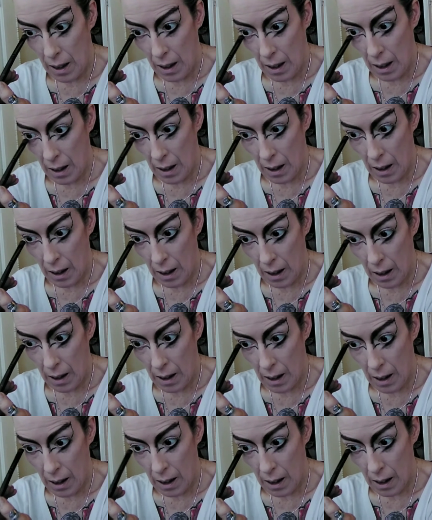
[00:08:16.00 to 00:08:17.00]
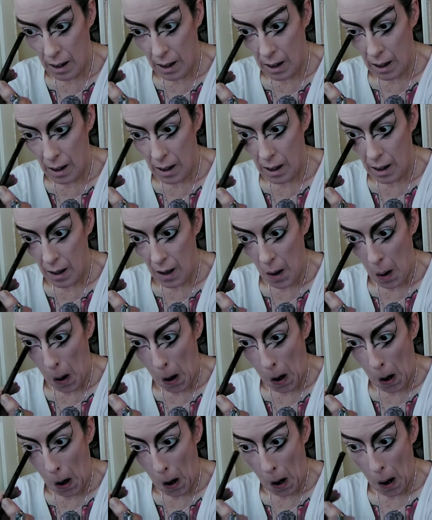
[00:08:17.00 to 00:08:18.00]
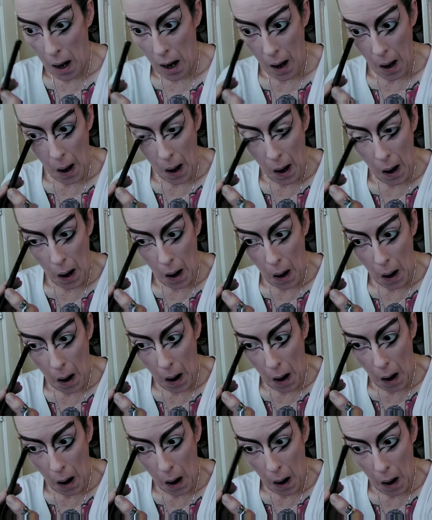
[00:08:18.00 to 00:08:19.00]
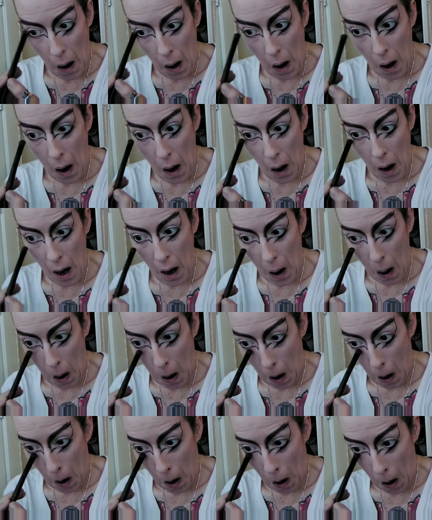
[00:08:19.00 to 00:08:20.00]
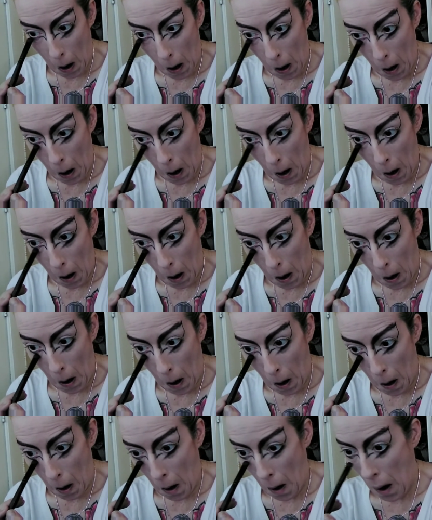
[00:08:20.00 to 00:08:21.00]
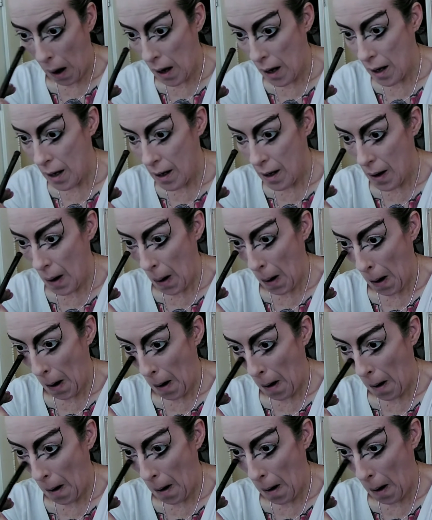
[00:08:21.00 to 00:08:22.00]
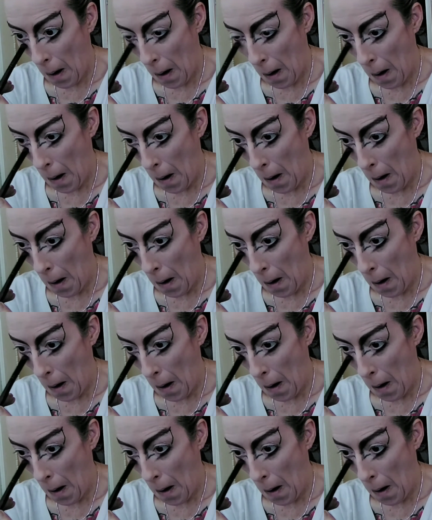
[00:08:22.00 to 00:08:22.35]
(no one is talking)